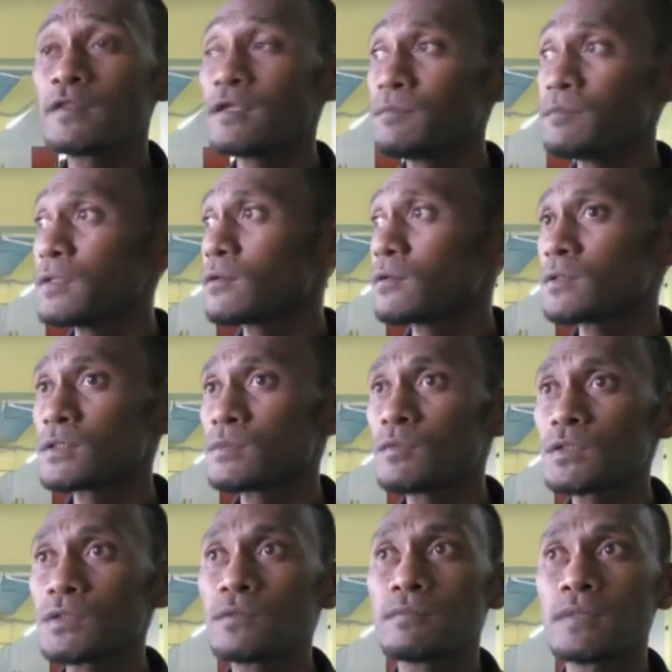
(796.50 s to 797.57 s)
for the team
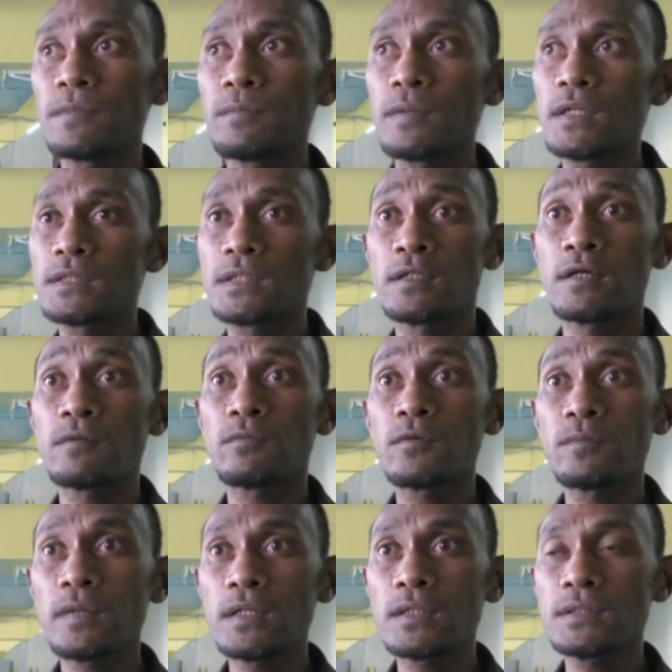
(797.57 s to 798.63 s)
because most of my players are
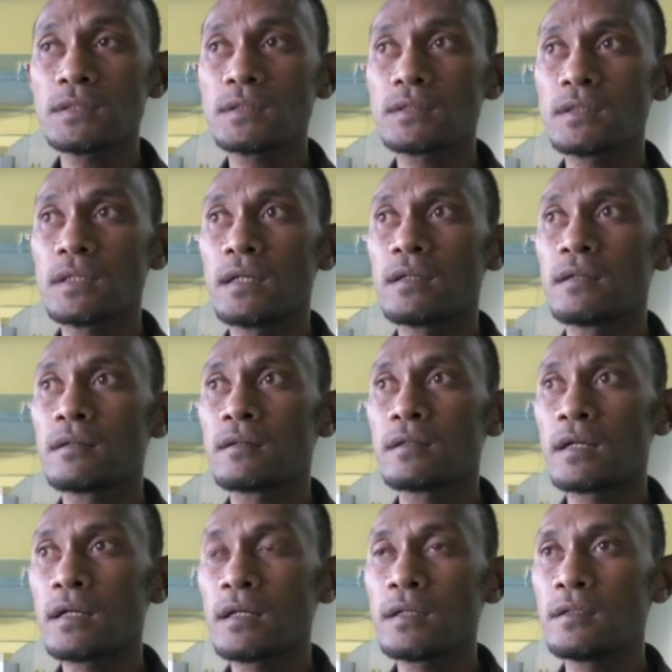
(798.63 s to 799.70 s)
netball players, and
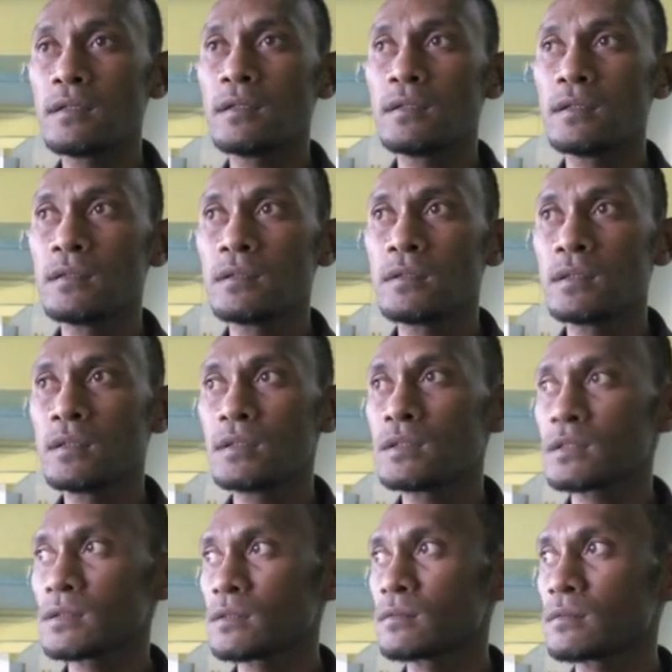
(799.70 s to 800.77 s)
Ranandi
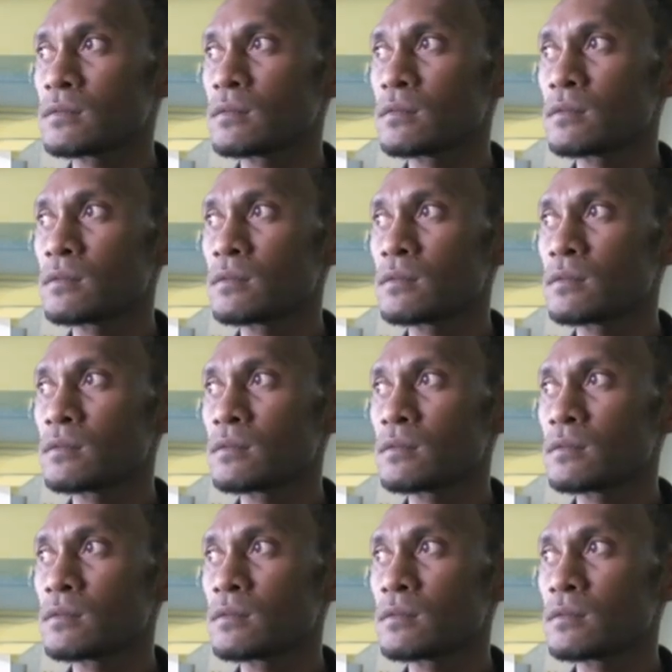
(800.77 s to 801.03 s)
is